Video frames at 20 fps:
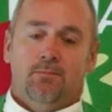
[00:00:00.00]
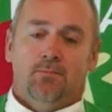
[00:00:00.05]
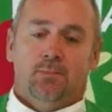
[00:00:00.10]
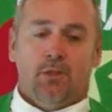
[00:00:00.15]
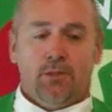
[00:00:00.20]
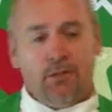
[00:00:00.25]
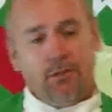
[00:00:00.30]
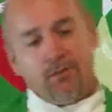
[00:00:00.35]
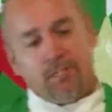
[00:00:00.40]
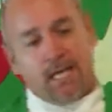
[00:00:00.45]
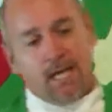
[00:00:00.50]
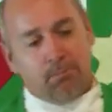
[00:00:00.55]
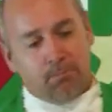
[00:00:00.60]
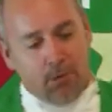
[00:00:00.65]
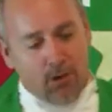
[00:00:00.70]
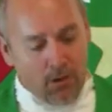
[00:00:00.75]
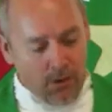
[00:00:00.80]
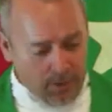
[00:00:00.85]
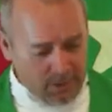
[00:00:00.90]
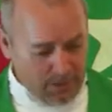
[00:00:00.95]
Well, there sat
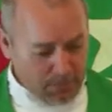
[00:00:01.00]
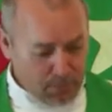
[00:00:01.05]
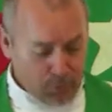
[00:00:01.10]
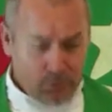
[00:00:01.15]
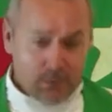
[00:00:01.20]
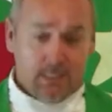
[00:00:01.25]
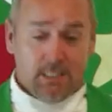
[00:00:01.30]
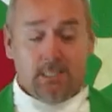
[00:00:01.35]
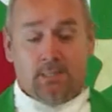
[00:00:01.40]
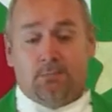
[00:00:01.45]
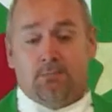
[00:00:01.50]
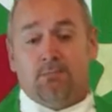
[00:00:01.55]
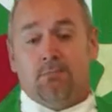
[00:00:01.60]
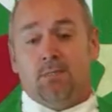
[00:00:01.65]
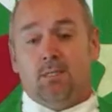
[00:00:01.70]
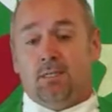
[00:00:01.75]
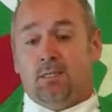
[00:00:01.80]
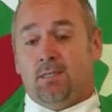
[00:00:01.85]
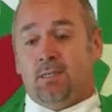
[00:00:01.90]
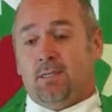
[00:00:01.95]
Paul in a prison.
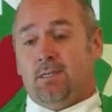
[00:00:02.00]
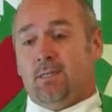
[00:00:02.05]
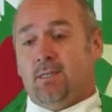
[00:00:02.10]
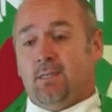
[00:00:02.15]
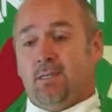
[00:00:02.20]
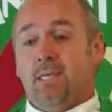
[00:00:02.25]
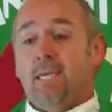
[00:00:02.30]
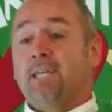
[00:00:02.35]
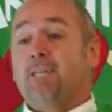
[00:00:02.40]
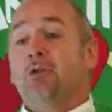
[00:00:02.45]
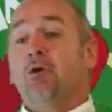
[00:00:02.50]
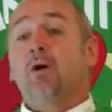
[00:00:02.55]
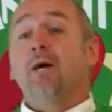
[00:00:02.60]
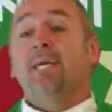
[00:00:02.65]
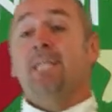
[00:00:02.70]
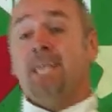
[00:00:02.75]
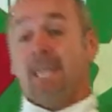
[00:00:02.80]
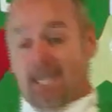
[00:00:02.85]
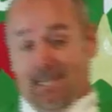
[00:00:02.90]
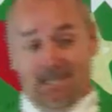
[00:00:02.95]
He had no
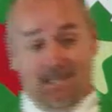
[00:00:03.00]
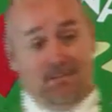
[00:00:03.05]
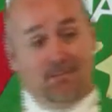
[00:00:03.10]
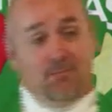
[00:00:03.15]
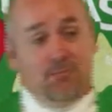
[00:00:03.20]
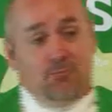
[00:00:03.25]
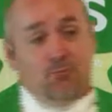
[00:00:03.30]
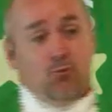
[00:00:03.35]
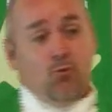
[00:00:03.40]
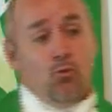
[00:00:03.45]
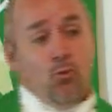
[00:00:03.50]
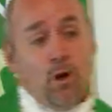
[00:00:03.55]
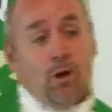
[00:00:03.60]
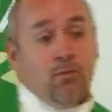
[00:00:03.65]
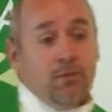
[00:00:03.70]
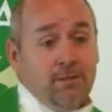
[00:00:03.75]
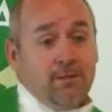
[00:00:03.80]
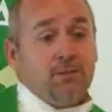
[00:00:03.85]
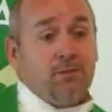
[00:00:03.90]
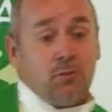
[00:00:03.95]
idea what
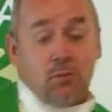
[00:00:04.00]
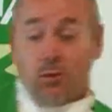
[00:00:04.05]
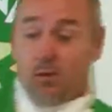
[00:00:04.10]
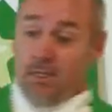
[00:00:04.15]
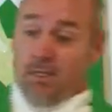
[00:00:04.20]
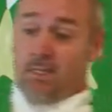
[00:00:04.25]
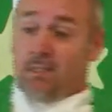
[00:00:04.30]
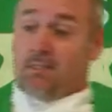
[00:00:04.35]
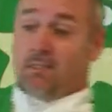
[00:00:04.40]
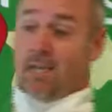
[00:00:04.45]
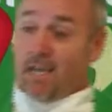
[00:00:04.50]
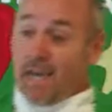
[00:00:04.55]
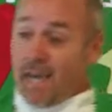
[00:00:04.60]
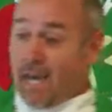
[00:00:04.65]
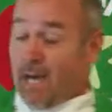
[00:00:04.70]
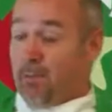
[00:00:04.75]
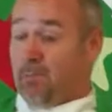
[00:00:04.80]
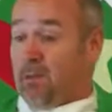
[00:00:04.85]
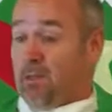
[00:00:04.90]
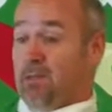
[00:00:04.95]
was going to
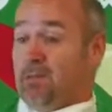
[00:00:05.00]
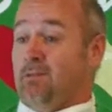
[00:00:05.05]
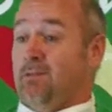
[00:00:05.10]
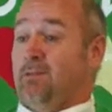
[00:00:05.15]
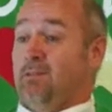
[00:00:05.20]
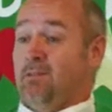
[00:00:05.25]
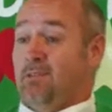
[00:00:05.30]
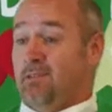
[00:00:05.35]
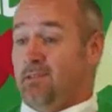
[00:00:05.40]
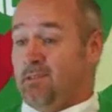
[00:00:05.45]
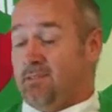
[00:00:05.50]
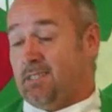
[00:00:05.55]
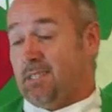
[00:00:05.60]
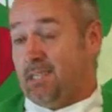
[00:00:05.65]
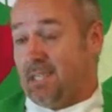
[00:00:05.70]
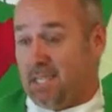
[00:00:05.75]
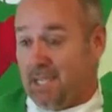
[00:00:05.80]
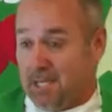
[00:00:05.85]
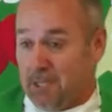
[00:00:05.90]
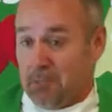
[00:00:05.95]
happen to
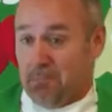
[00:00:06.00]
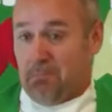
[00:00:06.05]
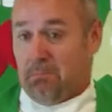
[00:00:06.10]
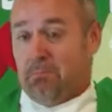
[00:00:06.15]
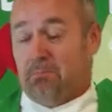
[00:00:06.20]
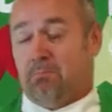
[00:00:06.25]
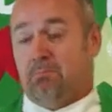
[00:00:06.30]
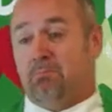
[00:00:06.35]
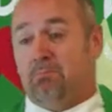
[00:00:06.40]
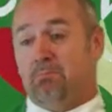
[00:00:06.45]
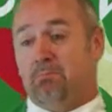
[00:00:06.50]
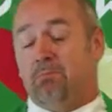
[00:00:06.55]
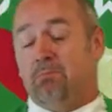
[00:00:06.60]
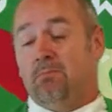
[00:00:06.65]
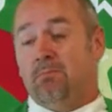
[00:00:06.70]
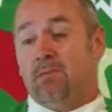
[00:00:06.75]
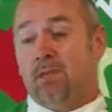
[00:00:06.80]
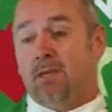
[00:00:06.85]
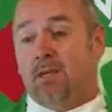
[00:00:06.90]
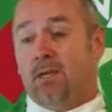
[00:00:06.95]
him.
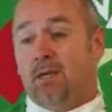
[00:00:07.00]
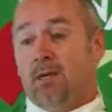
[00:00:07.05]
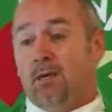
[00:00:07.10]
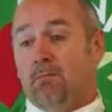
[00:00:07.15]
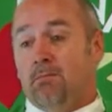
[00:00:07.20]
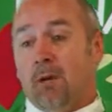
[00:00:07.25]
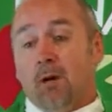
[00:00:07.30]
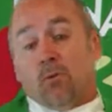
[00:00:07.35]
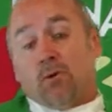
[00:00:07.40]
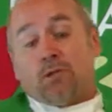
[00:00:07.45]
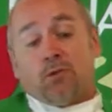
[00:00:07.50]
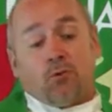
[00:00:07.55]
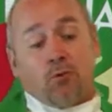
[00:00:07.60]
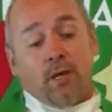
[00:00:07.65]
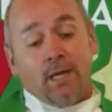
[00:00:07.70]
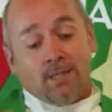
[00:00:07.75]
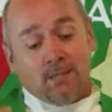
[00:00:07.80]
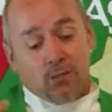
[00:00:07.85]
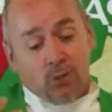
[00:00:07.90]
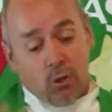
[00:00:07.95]
But with
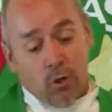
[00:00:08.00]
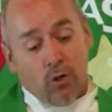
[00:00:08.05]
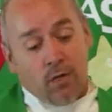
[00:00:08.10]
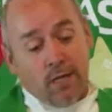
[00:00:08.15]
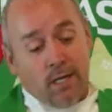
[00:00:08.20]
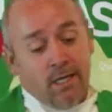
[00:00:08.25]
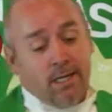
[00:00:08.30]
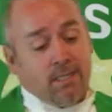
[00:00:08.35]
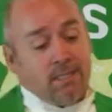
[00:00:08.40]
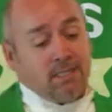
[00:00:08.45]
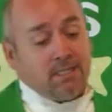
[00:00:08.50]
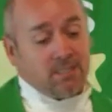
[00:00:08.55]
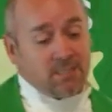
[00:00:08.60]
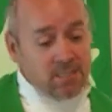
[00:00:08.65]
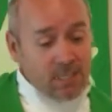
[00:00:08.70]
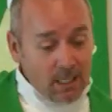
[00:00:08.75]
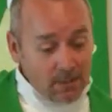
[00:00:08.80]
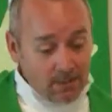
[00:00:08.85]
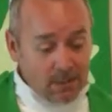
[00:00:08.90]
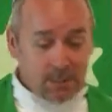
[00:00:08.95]
great joy,
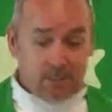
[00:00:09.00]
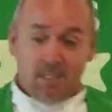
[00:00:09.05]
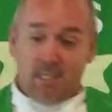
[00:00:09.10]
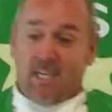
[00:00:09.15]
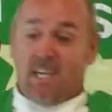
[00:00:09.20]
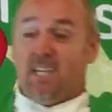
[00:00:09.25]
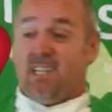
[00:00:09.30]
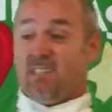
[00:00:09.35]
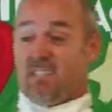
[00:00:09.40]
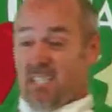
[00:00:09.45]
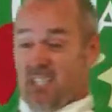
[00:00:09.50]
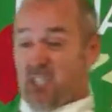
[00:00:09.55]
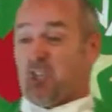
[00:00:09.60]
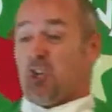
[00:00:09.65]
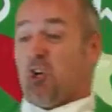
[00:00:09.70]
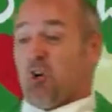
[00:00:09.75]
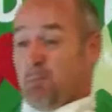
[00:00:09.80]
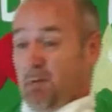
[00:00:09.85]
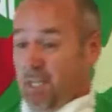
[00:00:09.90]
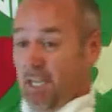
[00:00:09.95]
excitement, and
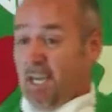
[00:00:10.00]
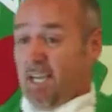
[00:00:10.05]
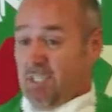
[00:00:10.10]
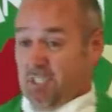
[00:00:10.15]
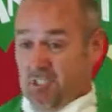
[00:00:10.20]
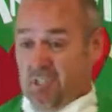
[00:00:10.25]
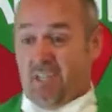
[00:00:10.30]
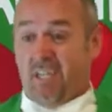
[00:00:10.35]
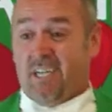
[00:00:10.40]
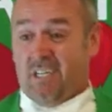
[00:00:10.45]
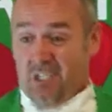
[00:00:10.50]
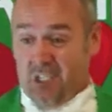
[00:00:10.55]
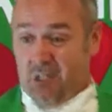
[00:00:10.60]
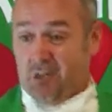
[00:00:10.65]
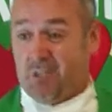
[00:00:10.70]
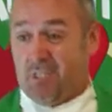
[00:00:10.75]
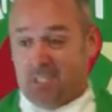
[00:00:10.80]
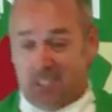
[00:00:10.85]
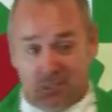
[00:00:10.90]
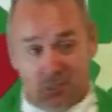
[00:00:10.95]
determination,
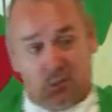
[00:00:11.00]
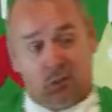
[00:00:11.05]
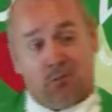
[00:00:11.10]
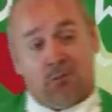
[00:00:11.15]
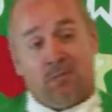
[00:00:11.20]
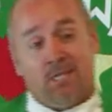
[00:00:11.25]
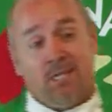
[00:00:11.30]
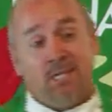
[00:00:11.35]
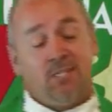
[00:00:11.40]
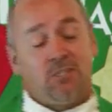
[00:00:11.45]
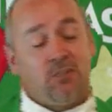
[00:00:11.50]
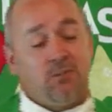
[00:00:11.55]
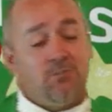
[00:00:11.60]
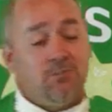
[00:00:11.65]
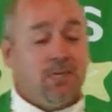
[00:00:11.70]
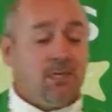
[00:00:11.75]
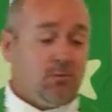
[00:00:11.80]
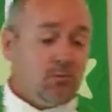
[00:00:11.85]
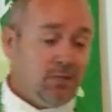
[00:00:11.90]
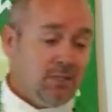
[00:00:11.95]
unyielding determination,
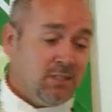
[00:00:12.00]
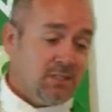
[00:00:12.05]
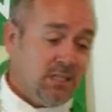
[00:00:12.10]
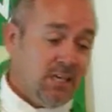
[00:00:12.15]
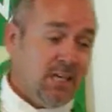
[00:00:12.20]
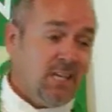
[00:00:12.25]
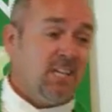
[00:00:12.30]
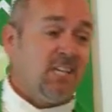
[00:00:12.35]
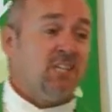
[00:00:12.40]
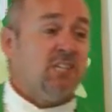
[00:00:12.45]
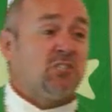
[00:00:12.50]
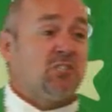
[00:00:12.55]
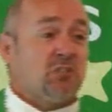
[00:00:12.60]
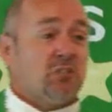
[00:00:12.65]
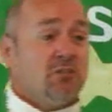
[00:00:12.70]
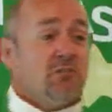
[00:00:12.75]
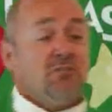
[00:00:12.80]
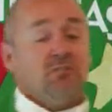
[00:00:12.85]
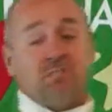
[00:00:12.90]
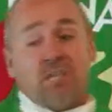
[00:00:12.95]
might we say, he
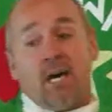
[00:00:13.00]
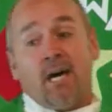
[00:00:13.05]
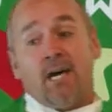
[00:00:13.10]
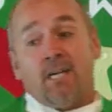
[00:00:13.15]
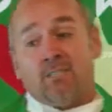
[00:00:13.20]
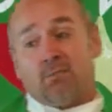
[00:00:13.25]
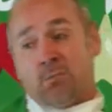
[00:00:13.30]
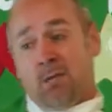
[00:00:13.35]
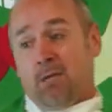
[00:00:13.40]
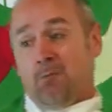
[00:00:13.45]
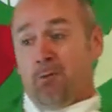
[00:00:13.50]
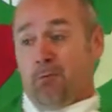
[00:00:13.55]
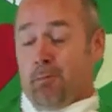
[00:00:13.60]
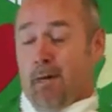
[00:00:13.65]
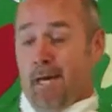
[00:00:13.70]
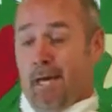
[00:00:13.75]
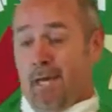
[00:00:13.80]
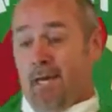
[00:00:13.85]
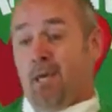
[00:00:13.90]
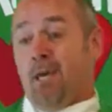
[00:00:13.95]
serves God's people
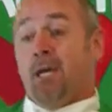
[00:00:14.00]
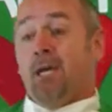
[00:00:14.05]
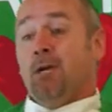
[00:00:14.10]
by